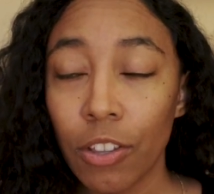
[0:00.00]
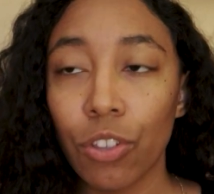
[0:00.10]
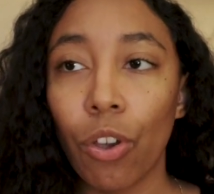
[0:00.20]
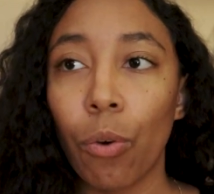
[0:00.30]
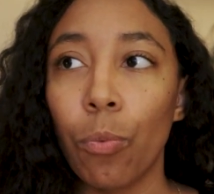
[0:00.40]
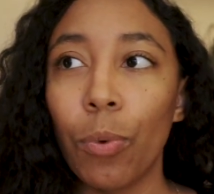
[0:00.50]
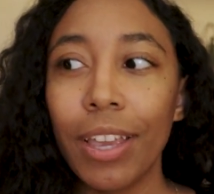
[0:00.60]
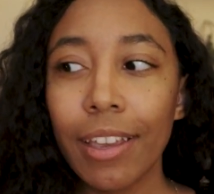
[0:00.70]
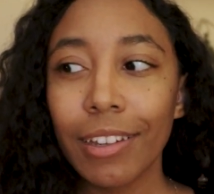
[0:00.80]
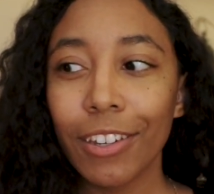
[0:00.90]
So
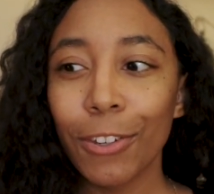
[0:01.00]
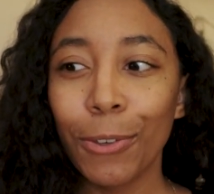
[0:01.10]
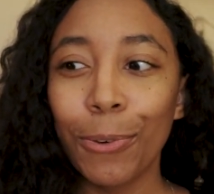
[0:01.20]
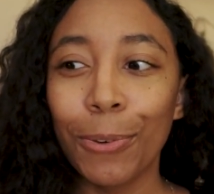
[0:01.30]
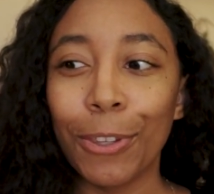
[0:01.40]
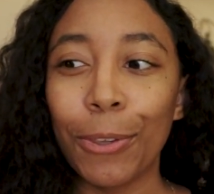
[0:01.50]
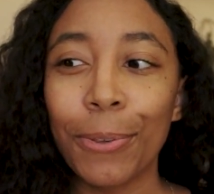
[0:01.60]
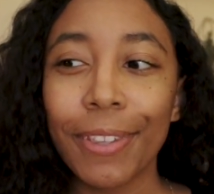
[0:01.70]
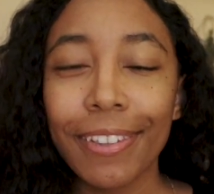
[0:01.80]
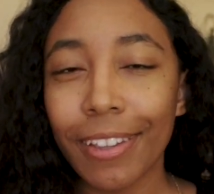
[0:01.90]
we get to
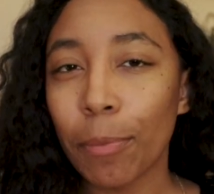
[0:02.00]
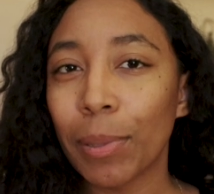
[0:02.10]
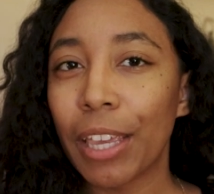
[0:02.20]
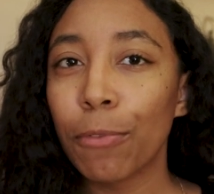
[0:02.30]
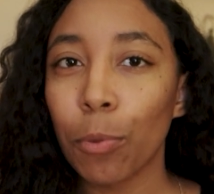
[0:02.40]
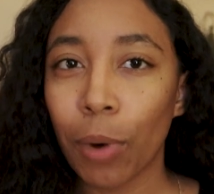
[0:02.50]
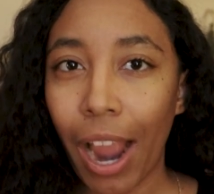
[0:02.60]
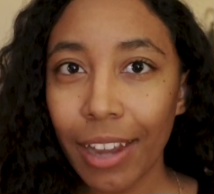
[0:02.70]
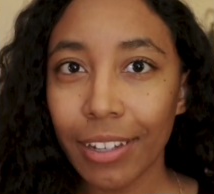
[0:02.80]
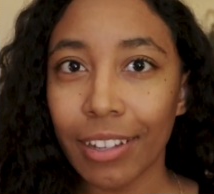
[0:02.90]
use this playful
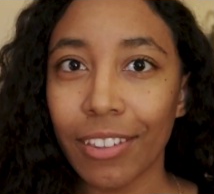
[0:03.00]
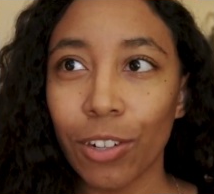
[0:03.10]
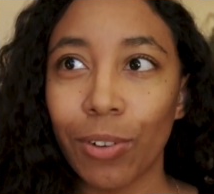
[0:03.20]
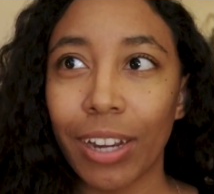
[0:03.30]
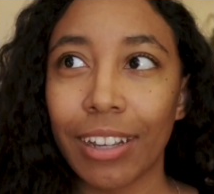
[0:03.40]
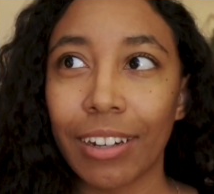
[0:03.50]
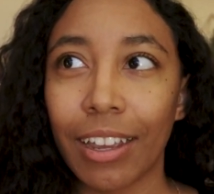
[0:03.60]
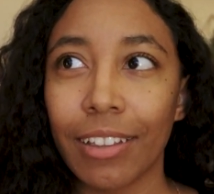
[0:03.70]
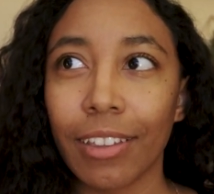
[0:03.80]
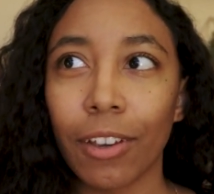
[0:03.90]
practice to
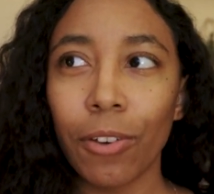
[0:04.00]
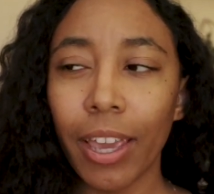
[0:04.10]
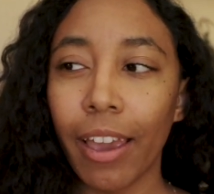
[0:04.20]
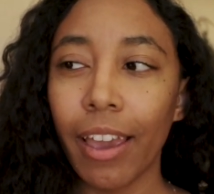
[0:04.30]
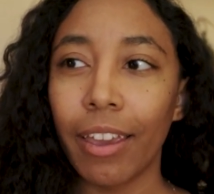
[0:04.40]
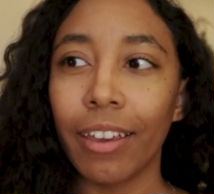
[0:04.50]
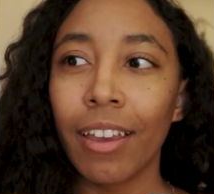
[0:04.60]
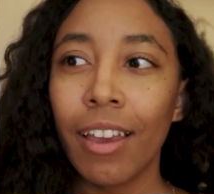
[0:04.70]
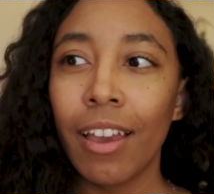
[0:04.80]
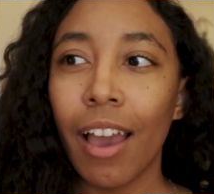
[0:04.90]
recognize, like, okay, hey,
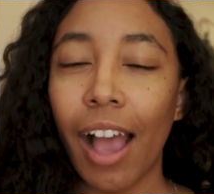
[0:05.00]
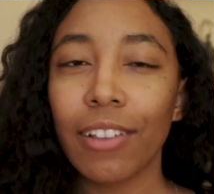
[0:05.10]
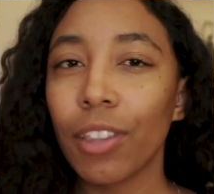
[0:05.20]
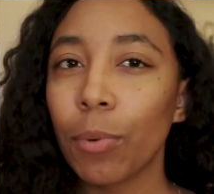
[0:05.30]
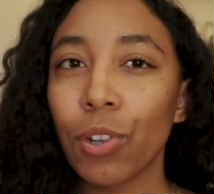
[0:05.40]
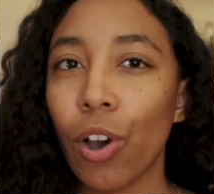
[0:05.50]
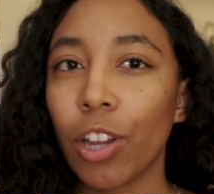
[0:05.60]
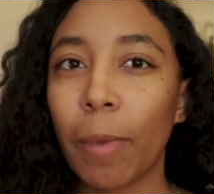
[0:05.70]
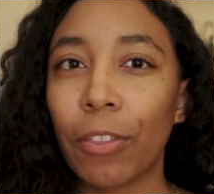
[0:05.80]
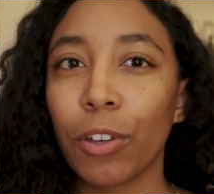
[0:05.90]
as they were
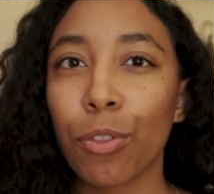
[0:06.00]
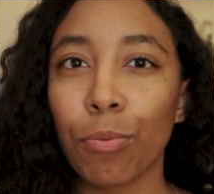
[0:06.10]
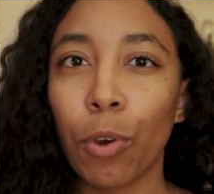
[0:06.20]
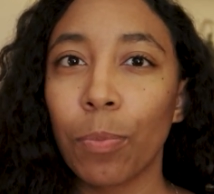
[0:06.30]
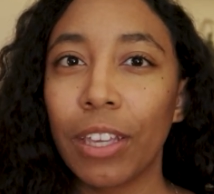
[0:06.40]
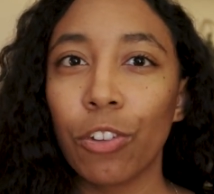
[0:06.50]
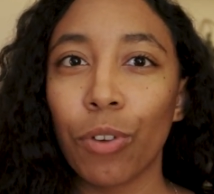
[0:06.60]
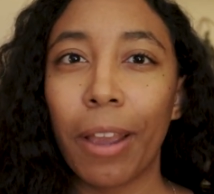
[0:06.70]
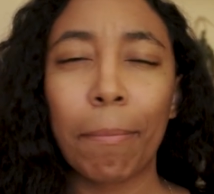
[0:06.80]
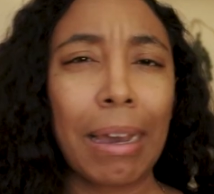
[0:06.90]
talking about their throat being
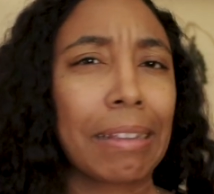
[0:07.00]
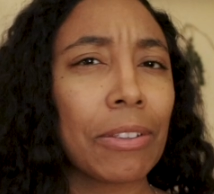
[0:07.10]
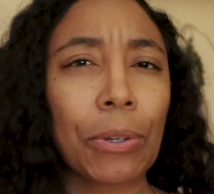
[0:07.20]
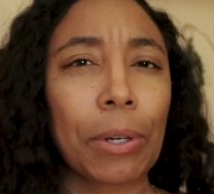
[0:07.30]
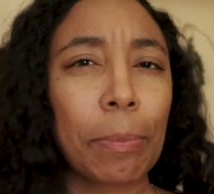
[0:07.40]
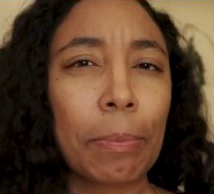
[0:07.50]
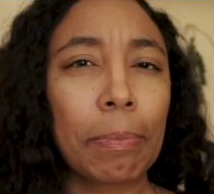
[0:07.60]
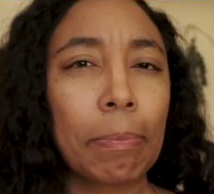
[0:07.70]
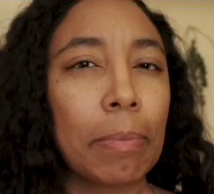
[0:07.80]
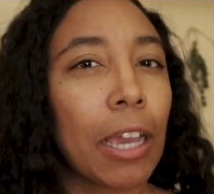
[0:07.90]
dry, mine started
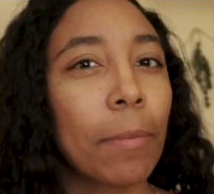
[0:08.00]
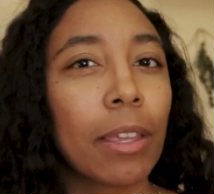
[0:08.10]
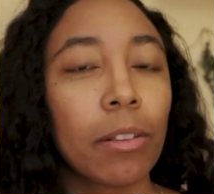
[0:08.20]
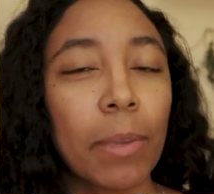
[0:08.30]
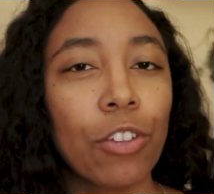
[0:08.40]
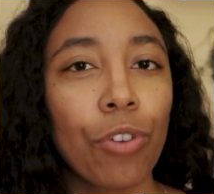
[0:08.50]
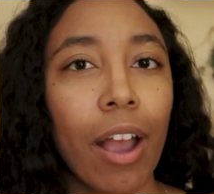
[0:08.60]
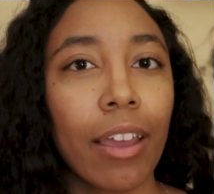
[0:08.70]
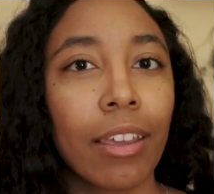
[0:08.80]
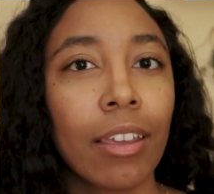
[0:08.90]
becoming a bit
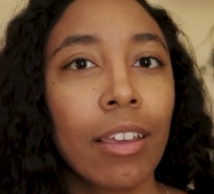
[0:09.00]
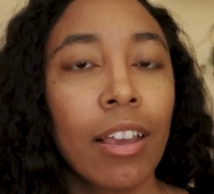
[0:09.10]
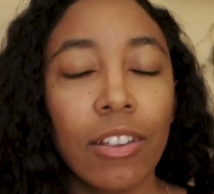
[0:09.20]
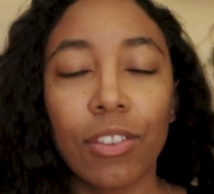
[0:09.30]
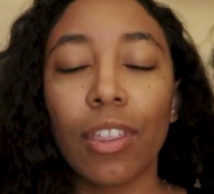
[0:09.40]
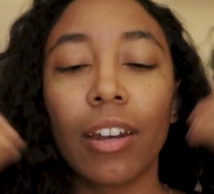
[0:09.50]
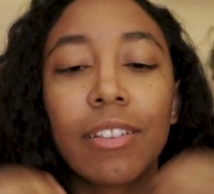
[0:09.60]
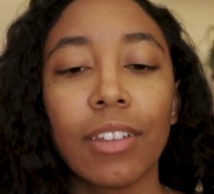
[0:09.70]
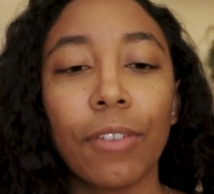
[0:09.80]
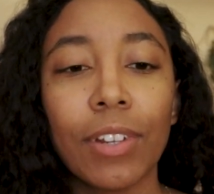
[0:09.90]
dry. So then
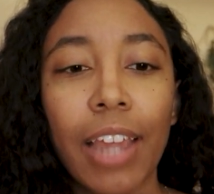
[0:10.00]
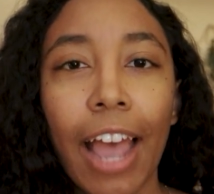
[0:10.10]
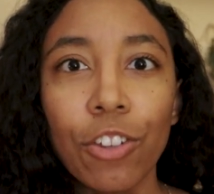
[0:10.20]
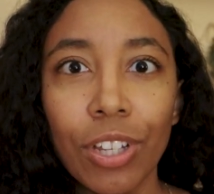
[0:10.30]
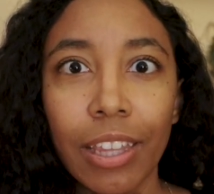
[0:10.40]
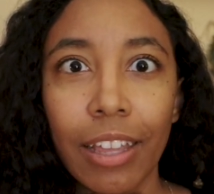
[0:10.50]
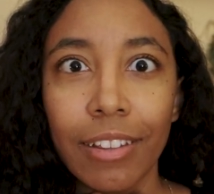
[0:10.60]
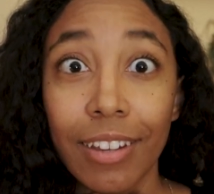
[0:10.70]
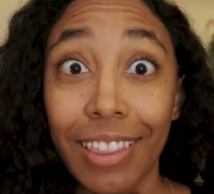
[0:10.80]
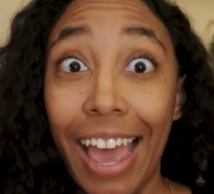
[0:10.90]
instead of attaching
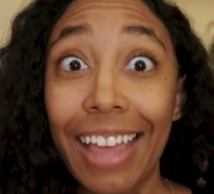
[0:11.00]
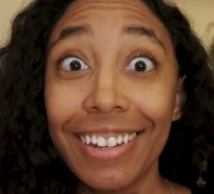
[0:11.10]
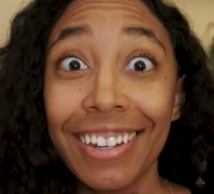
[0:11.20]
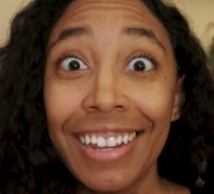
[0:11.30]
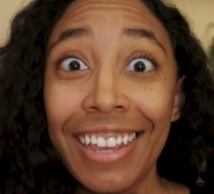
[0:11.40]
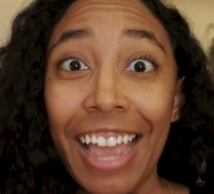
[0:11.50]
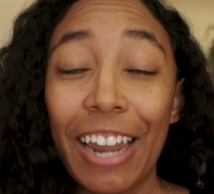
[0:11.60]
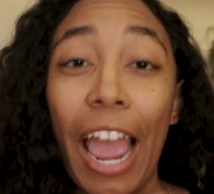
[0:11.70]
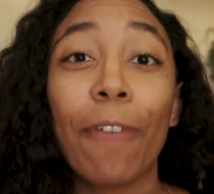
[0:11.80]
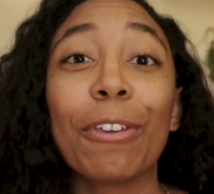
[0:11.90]
that to that
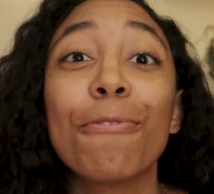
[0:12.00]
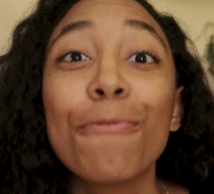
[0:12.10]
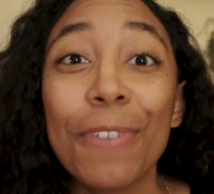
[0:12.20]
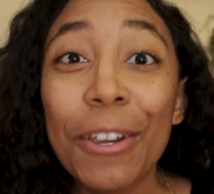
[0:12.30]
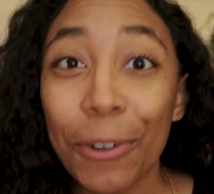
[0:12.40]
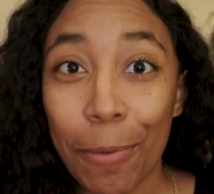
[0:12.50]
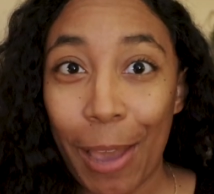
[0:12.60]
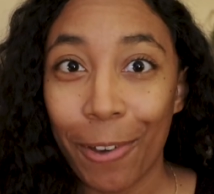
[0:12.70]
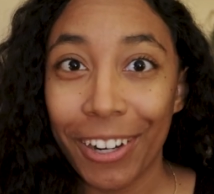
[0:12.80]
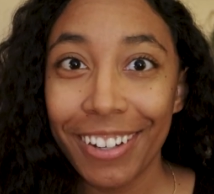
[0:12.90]
and having fear
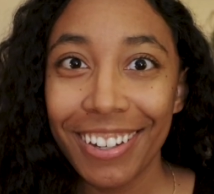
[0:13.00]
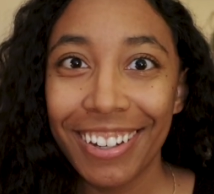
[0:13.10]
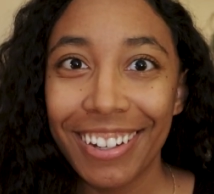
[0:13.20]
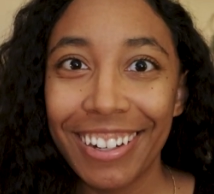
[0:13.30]
about it,